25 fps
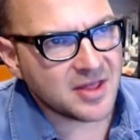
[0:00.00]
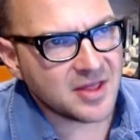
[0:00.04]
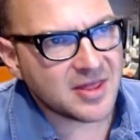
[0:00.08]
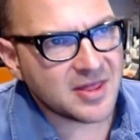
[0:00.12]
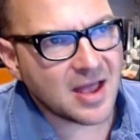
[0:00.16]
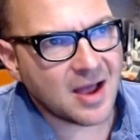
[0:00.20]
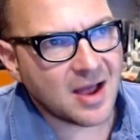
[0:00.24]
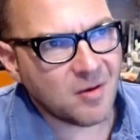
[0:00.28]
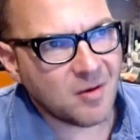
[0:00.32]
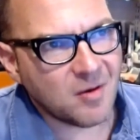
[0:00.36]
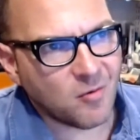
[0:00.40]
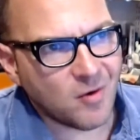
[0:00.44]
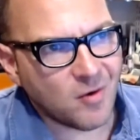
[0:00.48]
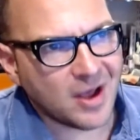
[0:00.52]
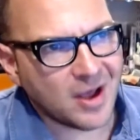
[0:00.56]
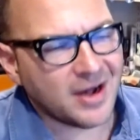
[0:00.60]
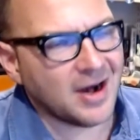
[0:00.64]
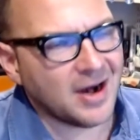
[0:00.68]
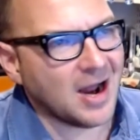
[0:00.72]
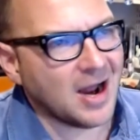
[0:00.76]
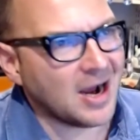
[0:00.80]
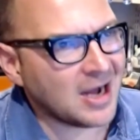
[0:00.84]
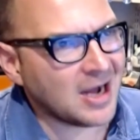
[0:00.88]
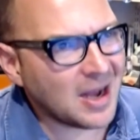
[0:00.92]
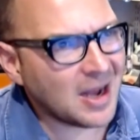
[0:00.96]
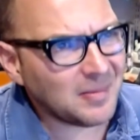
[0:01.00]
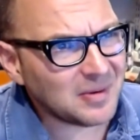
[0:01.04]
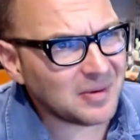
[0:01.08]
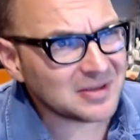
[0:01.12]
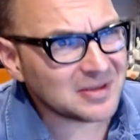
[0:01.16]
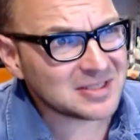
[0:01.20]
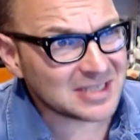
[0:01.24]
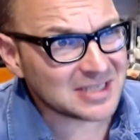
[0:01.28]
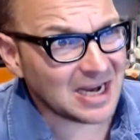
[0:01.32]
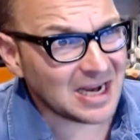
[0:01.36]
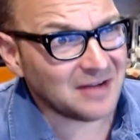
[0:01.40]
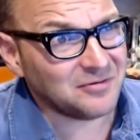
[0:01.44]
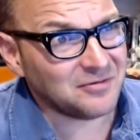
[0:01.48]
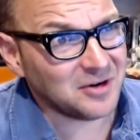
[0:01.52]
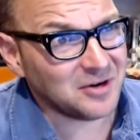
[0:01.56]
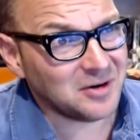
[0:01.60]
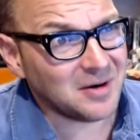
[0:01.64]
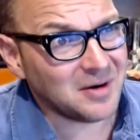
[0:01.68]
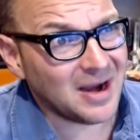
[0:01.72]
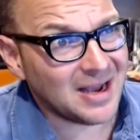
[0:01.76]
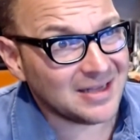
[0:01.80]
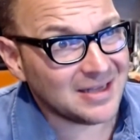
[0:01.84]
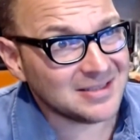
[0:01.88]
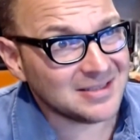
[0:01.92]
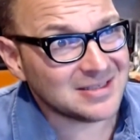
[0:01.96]
that when a couple of Stanford
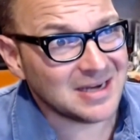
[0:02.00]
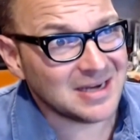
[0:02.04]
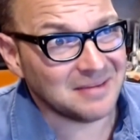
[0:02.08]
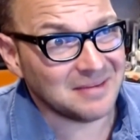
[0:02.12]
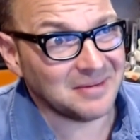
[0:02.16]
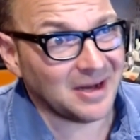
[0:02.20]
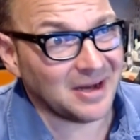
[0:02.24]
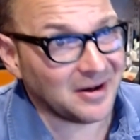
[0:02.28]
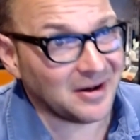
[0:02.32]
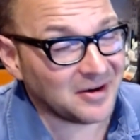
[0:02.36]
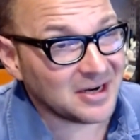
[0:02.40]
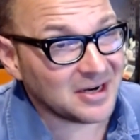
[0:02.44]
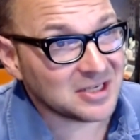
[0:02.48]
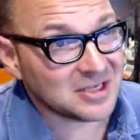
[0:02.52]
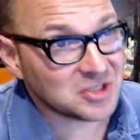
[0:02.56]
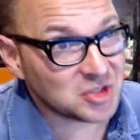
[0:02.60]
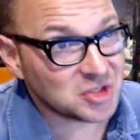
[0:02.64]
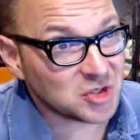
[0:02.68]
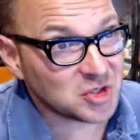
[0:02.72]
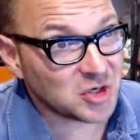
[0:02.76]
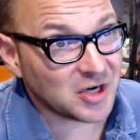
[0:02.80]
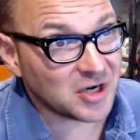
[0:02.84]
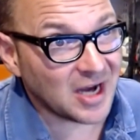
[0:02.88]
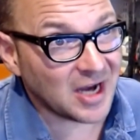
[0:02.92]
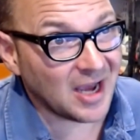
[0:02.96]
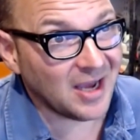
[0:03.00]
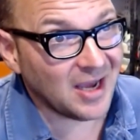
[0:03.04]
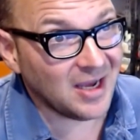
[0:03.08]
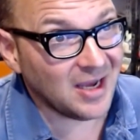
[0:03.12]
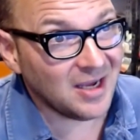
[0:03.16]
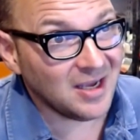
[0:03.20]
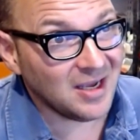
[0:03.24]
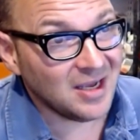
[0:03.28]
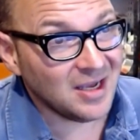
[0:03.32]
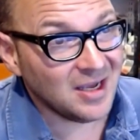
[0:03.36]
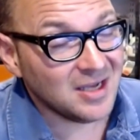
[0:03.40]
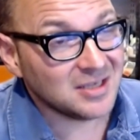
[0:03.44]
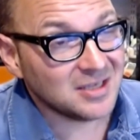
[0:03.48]
grads named Larry and Sergey